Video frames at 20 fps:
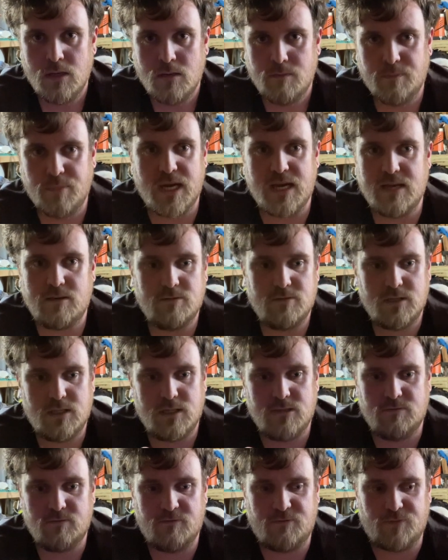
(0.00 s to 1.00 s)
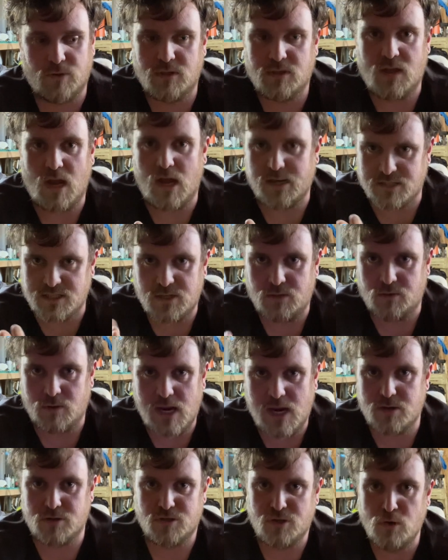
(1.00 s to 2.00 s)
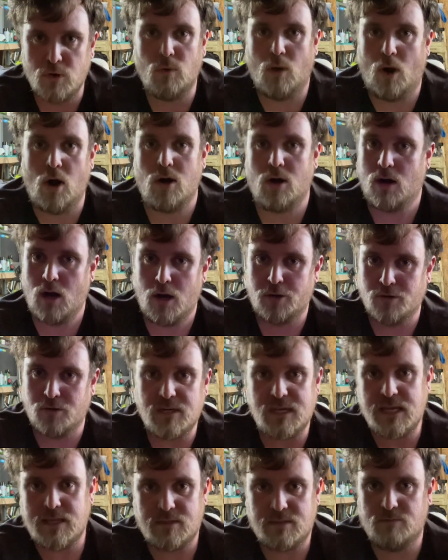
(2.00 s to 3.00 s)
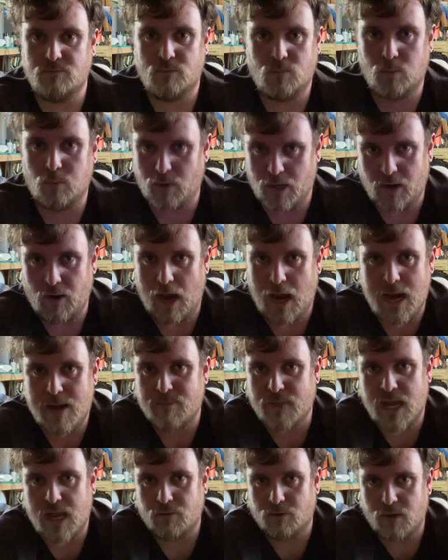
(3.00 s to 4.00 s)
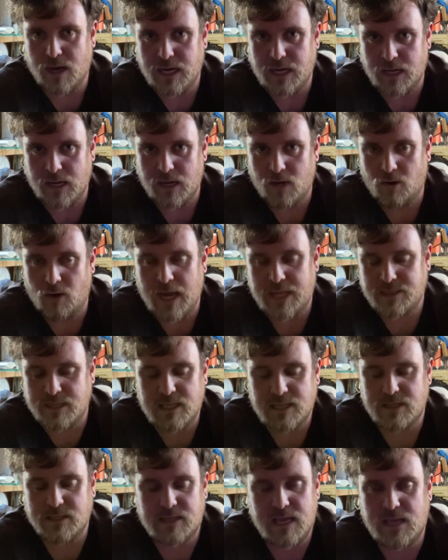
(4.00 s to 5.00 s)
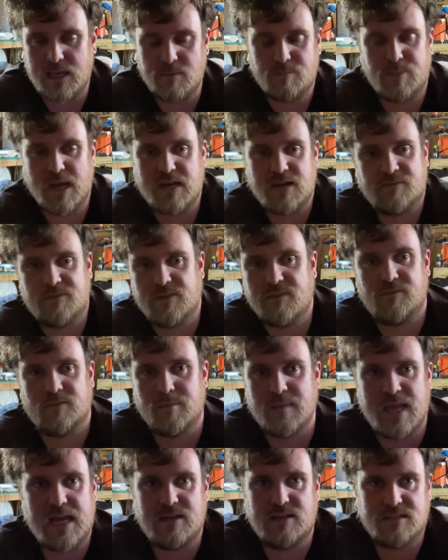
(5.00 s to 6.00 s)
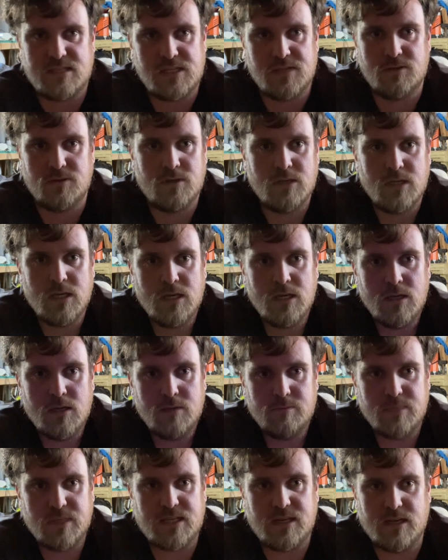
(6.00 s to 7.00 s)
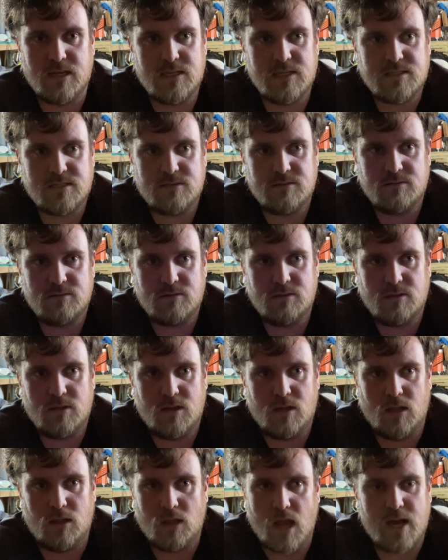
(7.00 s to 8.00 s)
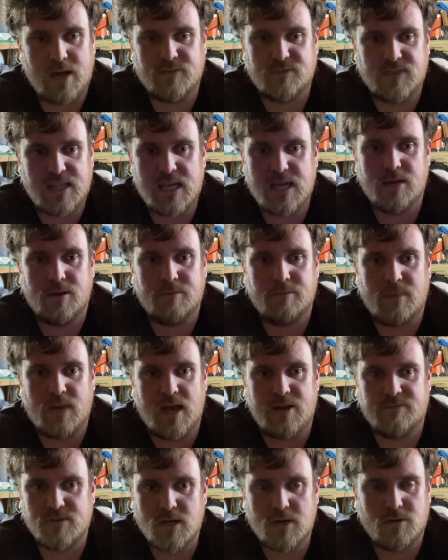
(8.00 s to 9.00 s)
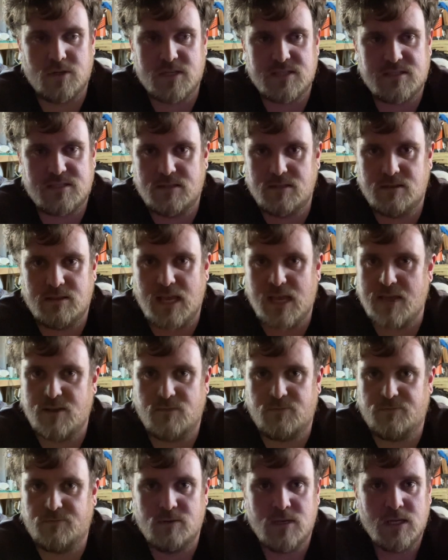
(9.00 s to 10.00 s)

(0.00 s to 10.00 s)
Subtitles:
But for the content creators who are underneath where I'm at right now, I think that they could benefit from that too. Because a lot of them, I've noticed, they've